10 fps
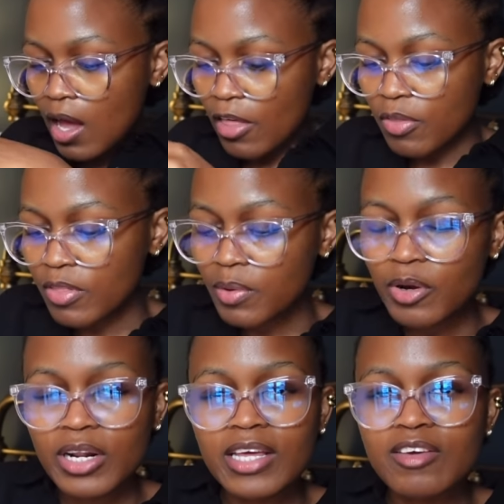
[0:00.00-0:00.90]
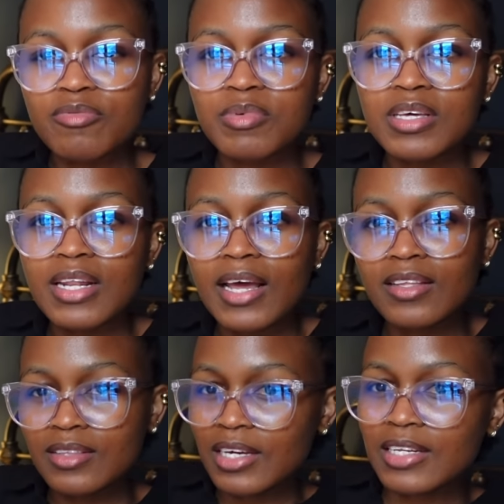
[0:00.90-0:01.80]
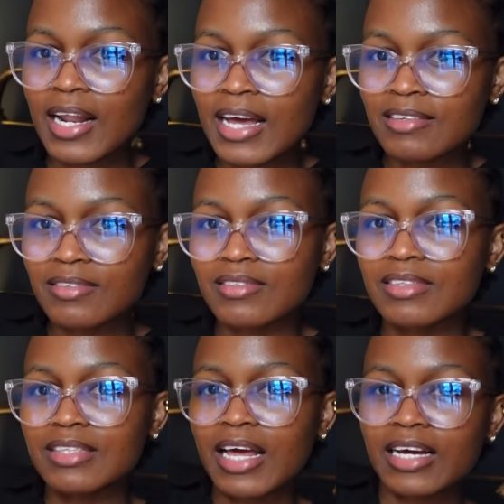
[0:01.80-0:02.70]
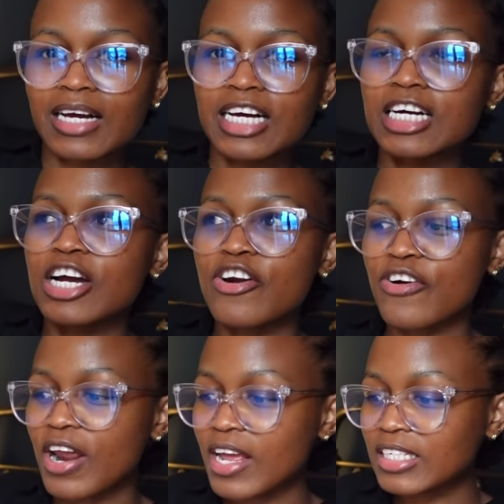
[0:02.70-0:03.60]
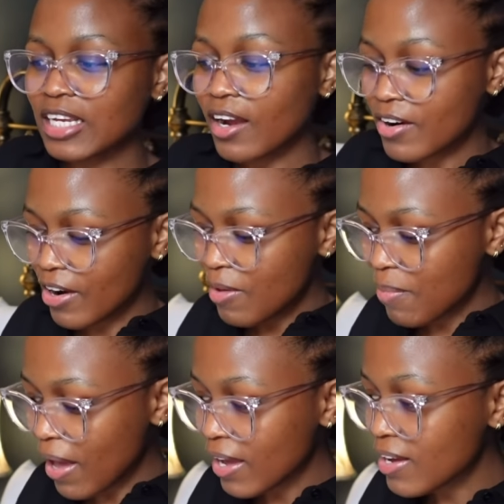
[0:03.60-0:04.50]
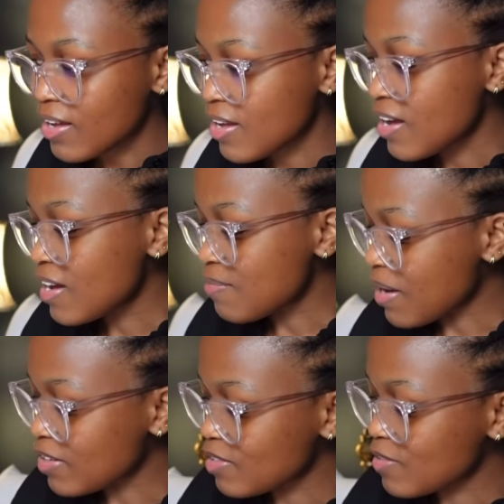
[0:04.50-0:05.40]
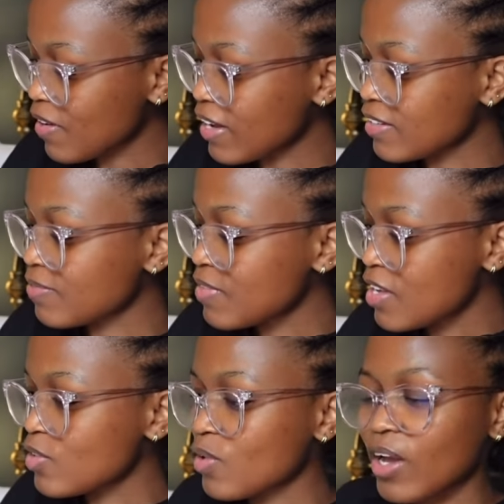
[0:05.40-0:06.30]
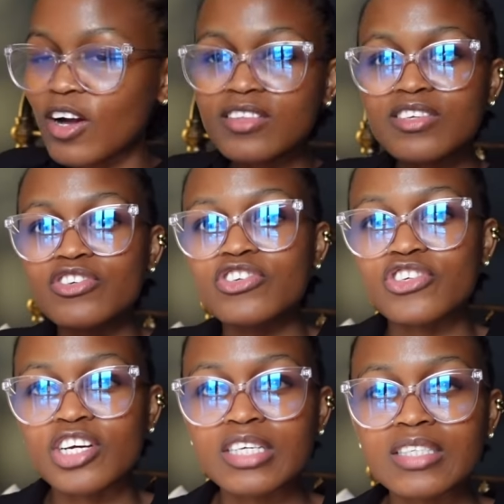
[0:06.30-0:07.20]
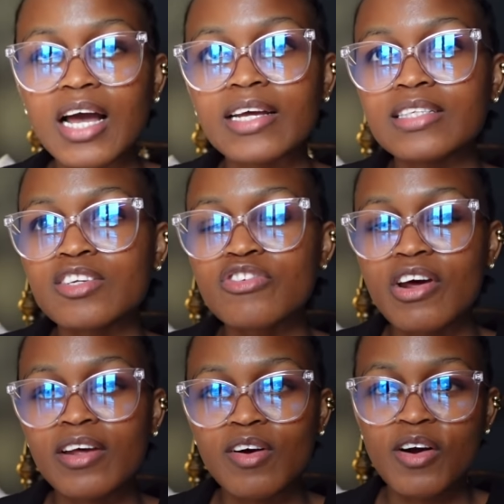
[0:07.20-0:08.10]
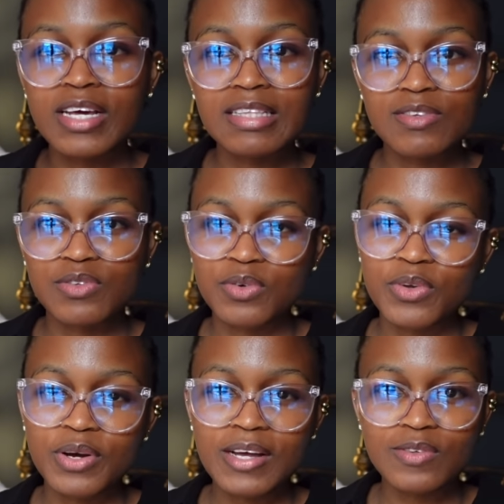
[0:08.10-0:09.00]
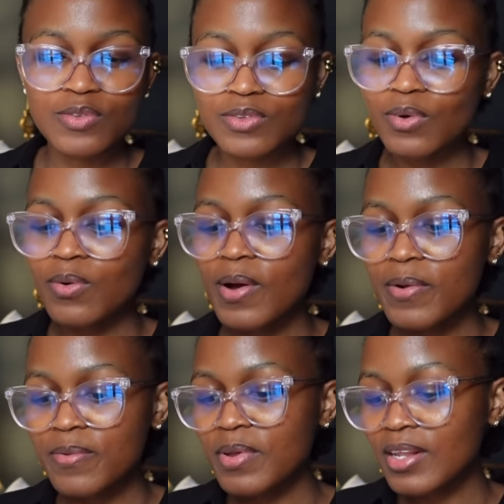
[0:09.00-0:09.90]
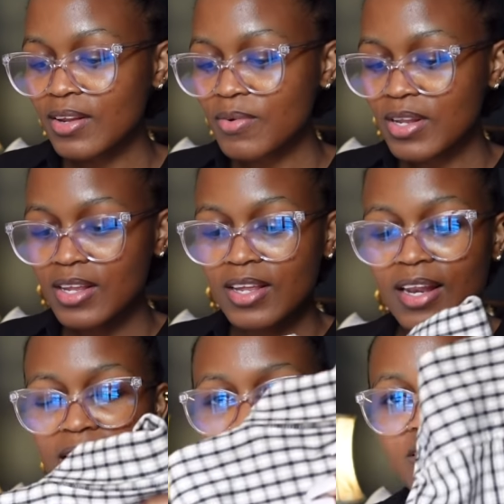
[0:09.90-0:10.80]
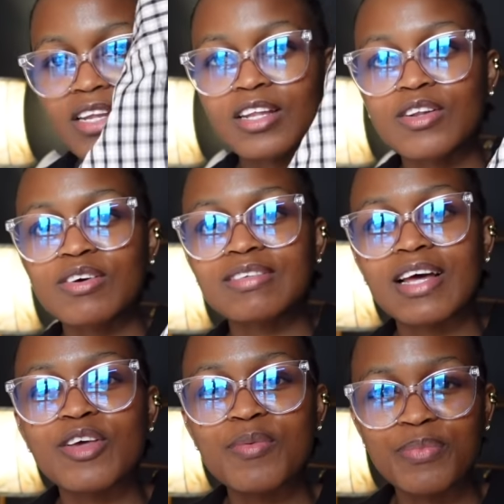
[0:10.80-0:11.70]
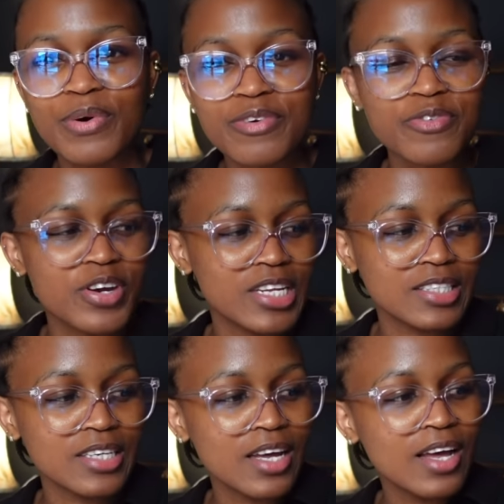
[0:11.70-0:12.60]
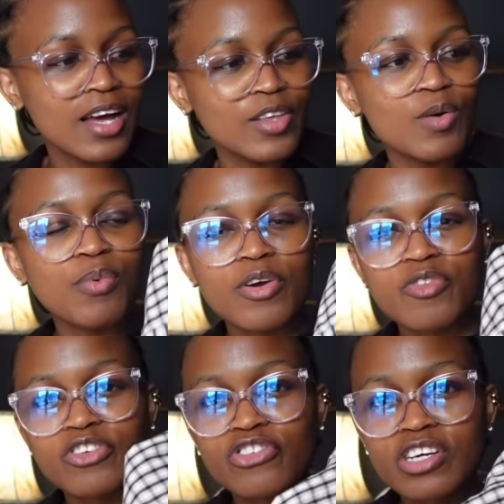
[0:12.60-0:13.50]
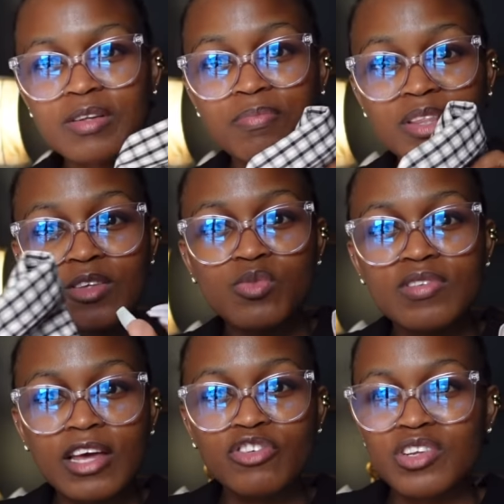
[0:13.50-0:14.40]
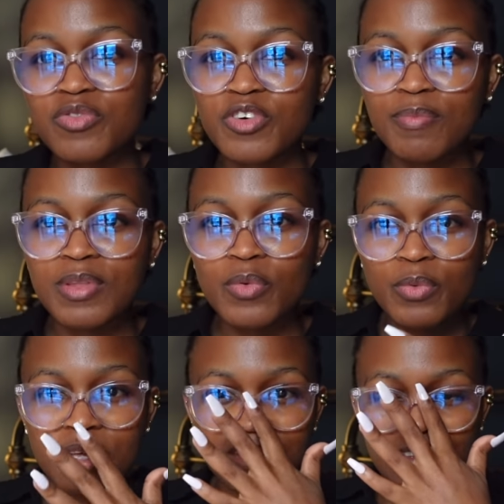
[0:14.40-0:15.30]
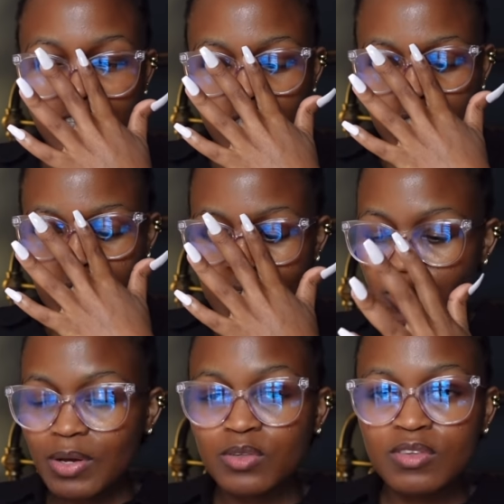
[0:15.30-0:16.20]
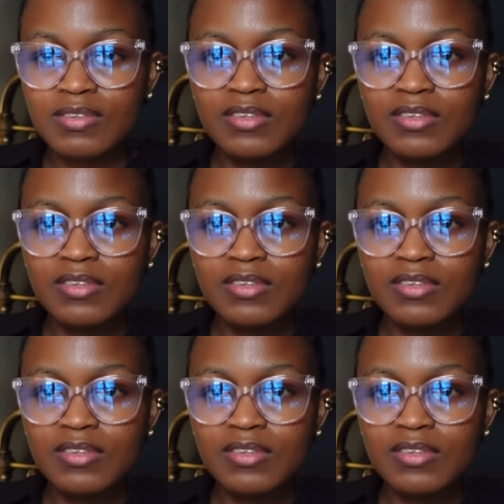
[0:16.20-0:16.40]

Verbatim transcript: I thought they were gonna give me like that nice like gray dark gray bag but it's fine so I got this shirt I did try it on at the store you guys saw I really really love it it looks like your boyfriend your boyfriend shirt but this was actually from the women's section and it was on